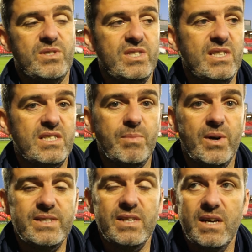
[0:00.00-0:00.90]
is
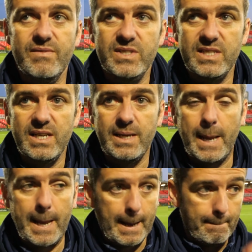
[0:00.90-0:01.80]
disappointing, obviously.
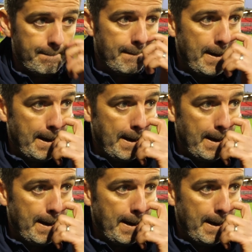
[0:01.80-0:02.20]
From